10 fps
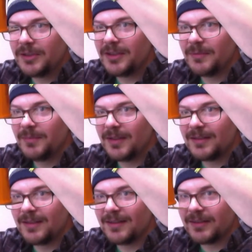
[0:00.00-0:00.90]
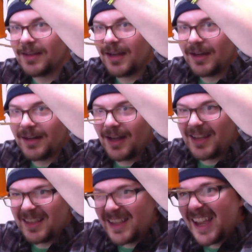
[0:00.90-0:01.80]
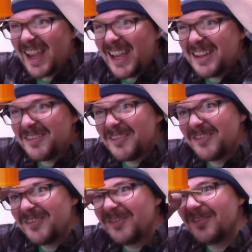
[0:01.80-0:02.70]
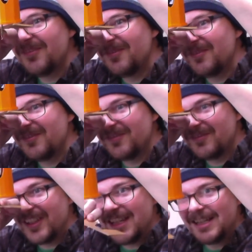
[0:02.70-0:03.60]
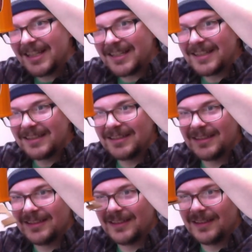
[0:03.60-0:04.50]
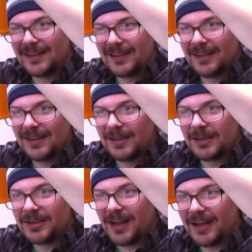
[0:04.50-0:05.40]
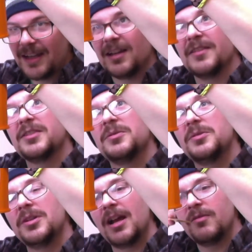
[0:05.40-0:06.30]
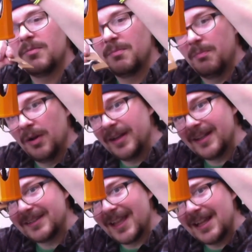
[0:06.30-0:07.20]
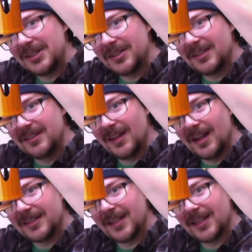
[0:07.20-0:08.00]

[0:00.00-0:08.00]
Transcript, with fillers: and push the bit to the side, I can feel it tugging on the screwdriver, but it's actually